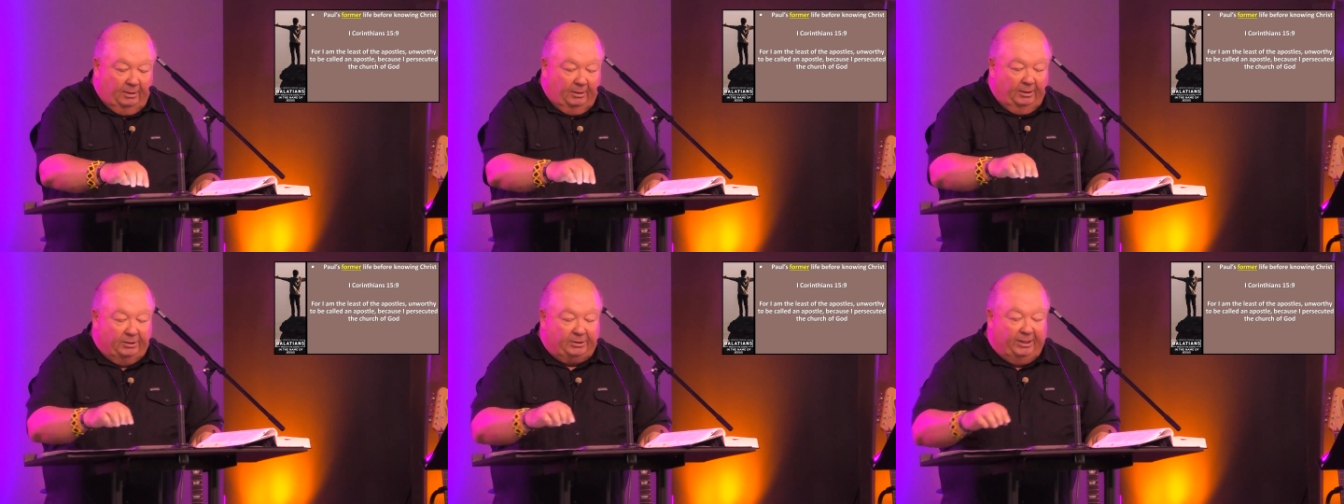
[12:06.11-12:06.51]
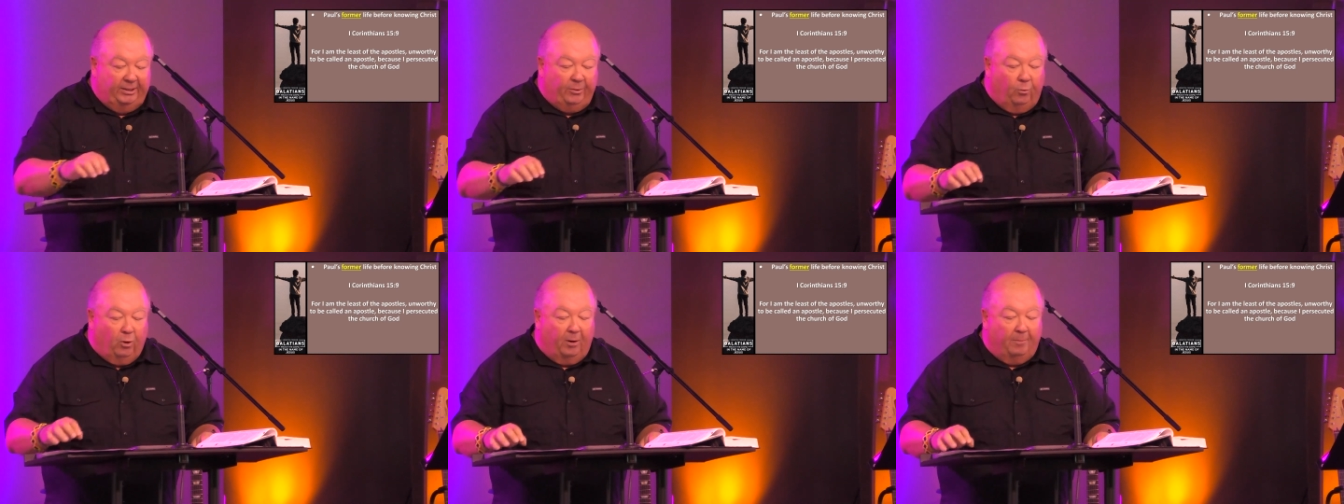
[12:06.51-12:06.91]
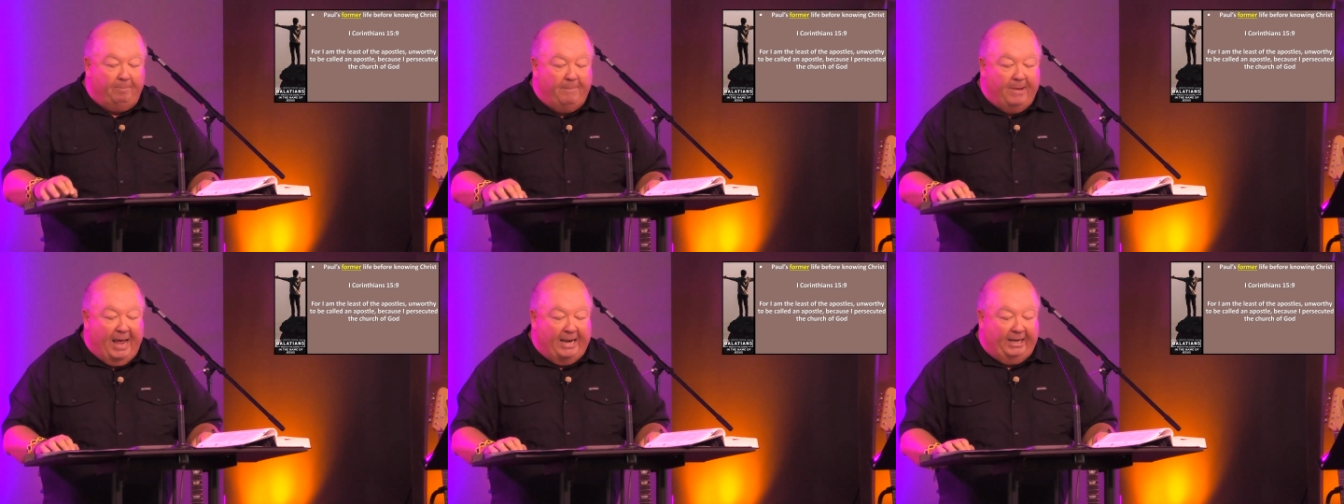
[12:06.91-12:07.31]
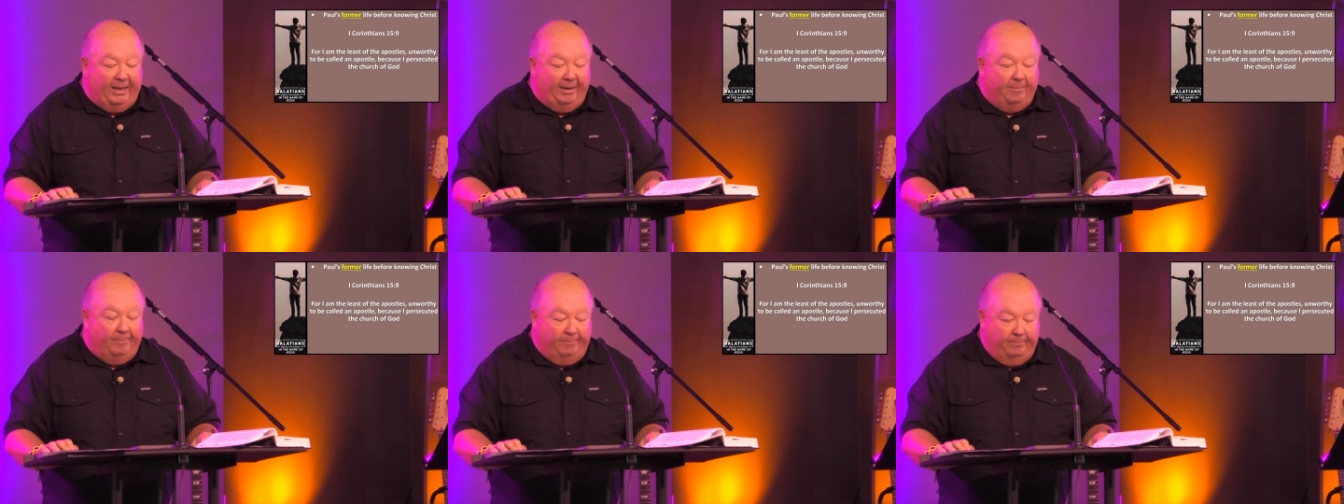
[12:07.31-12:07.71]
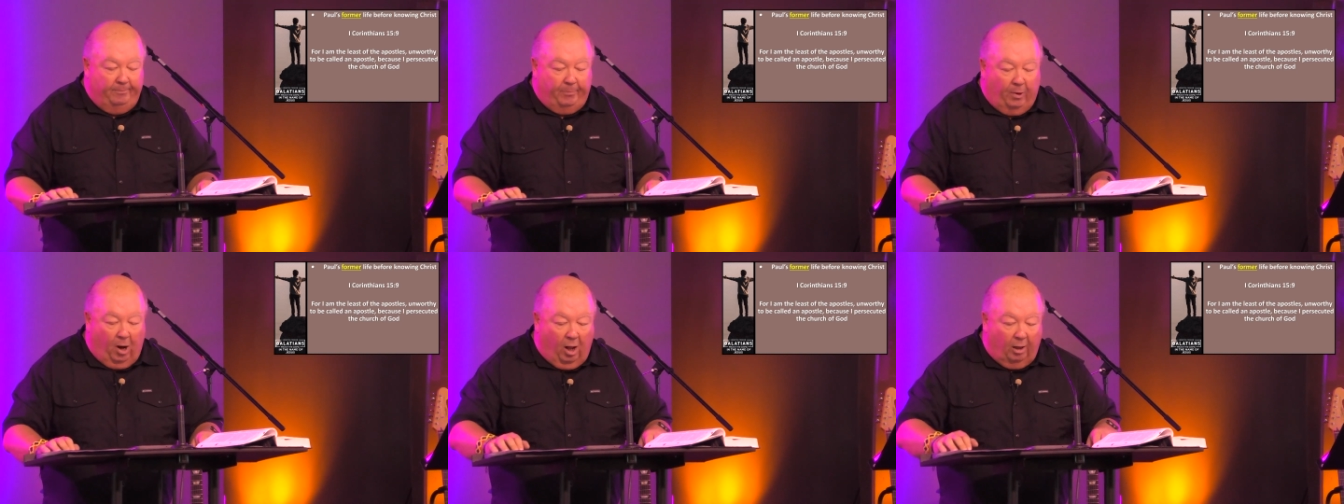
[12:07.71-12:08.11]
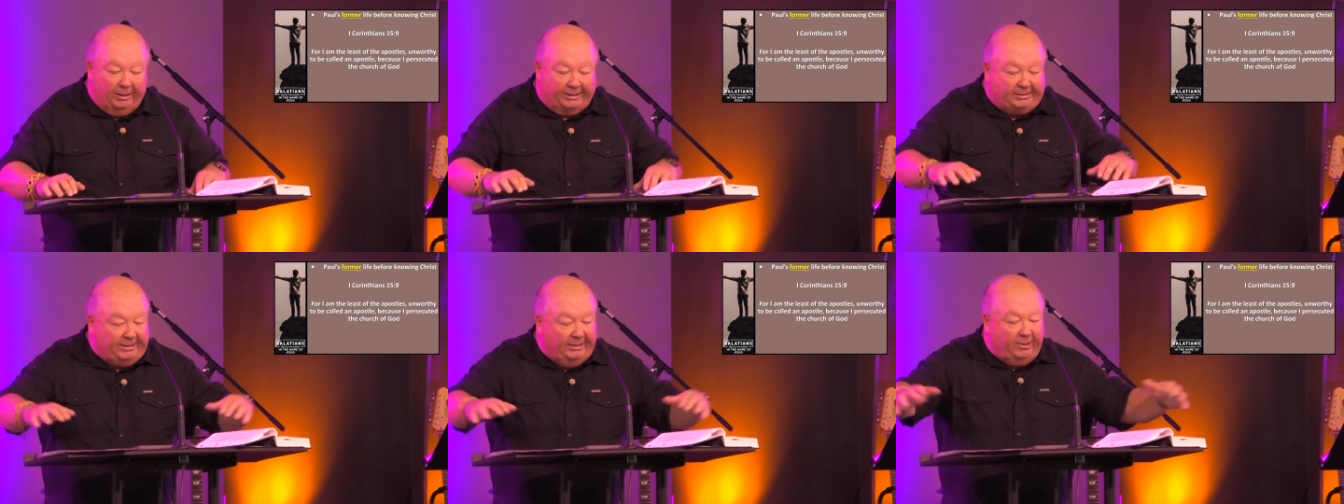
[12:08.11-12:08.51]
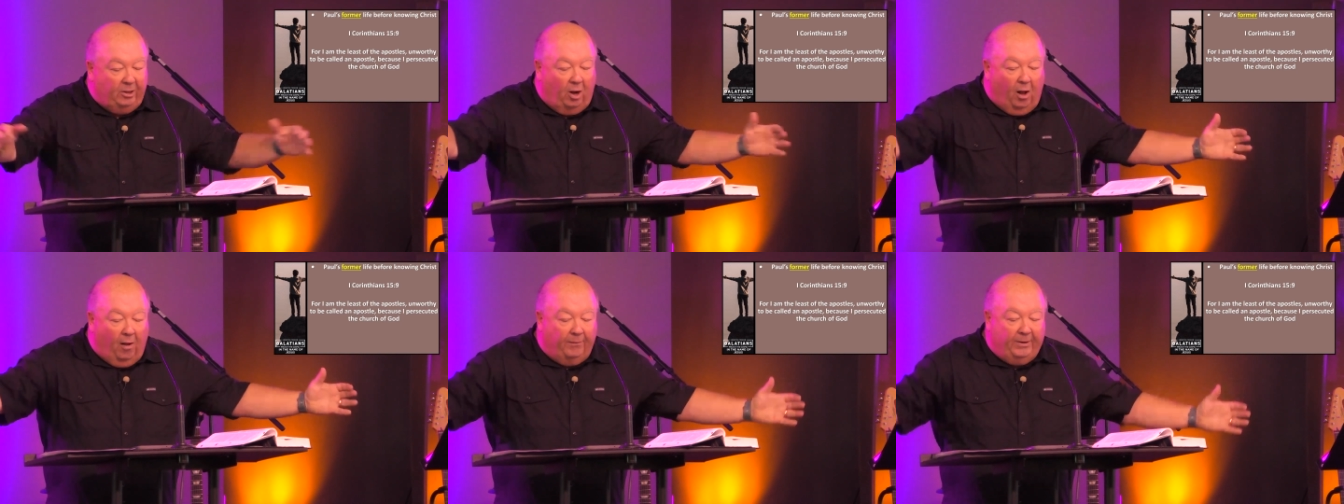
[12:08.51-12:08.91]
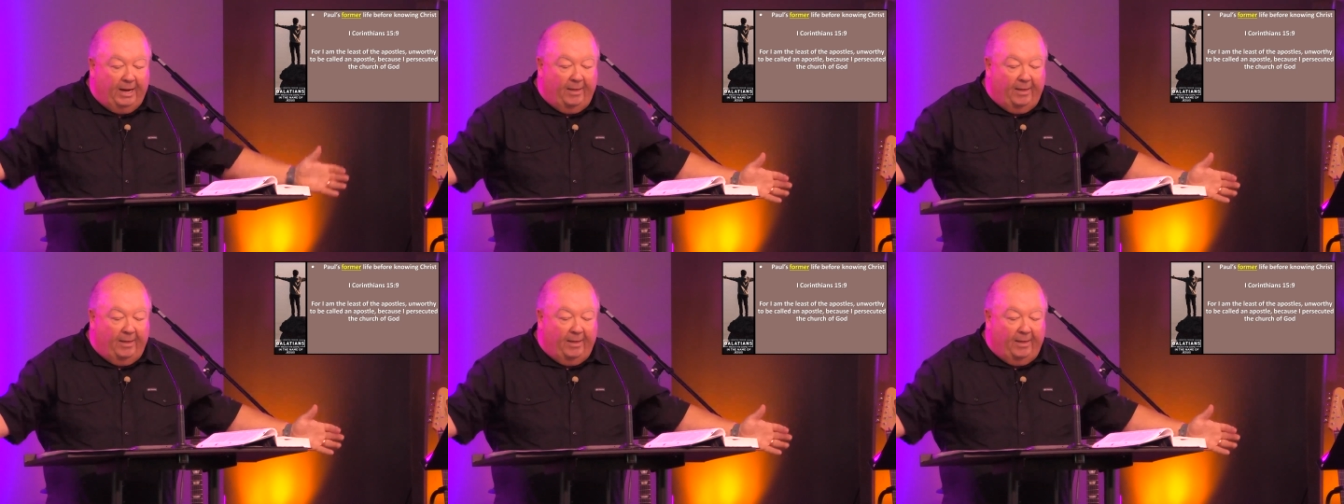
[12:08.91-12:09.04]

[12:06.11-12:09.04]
You see the word many. Paul exceeded all the